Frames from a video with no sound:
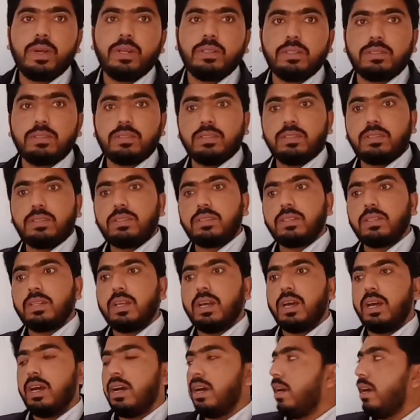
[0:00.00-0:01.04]
This is
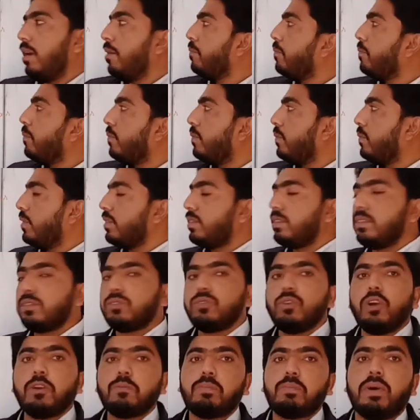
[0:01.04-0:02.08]

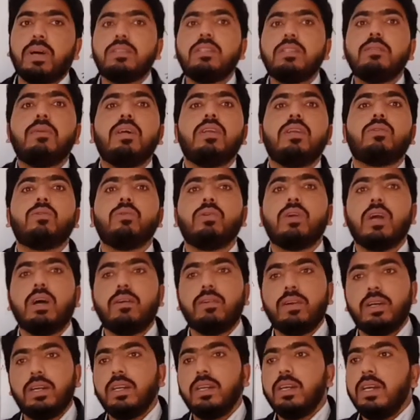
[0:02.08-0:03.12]
not possible to
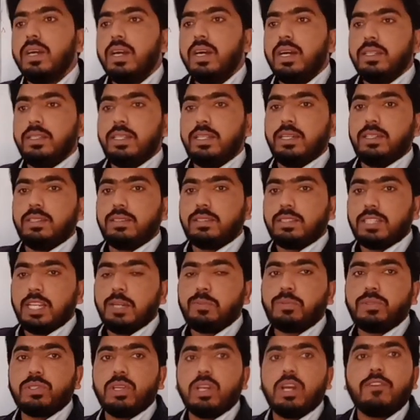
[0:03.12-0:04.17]
cover the
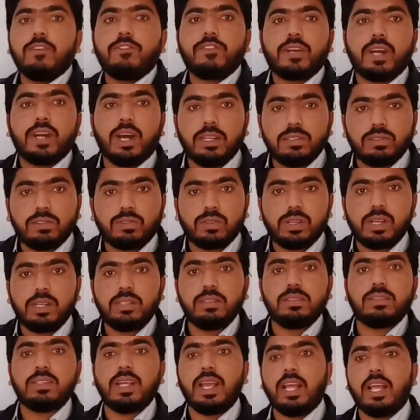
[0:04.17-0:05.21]
description of
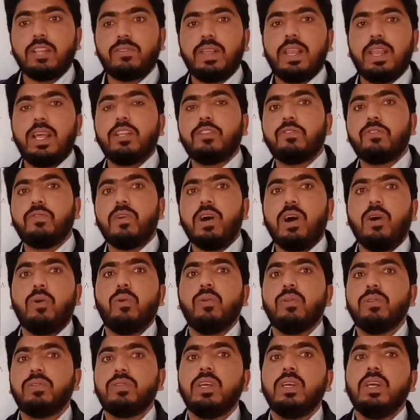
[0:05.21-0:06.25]
consonants as well as
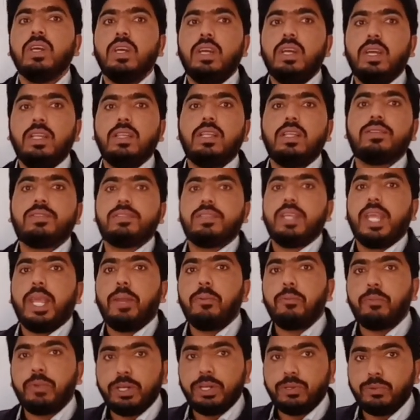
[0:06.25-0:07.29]
vowels in the
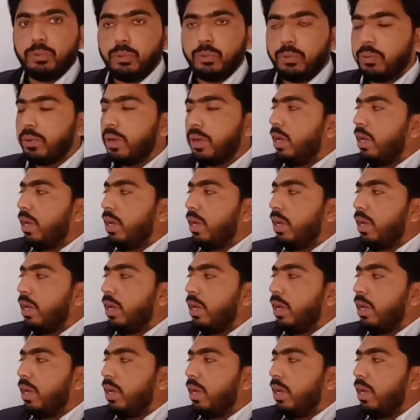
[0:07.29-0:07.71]
same video.